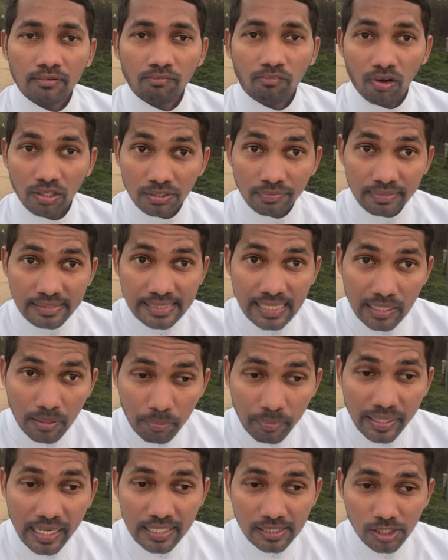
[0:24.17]
what we
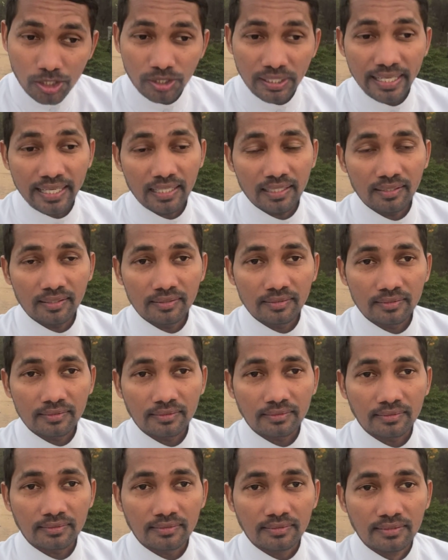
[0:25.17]
celebrate today,
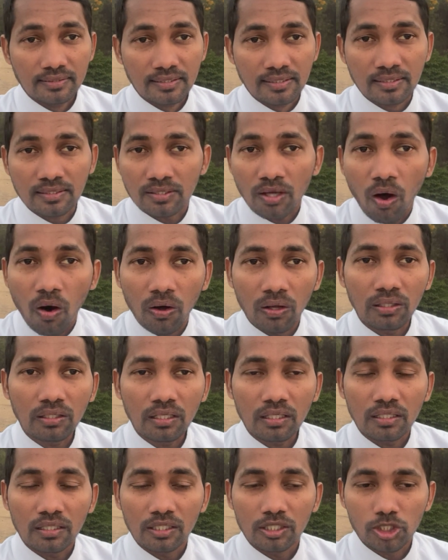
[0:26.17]

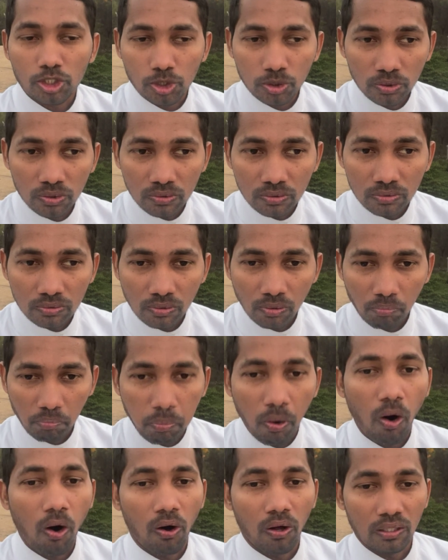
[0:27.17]
Saul to
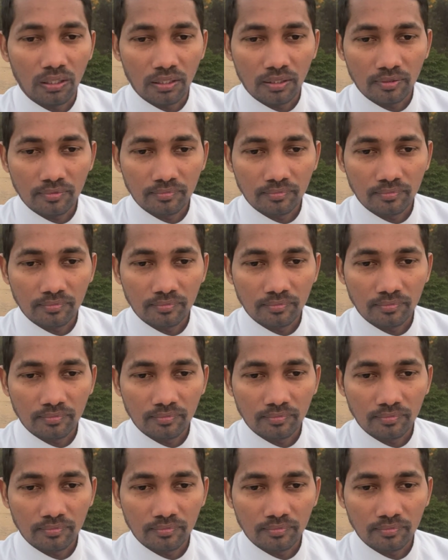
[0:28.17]
Paul.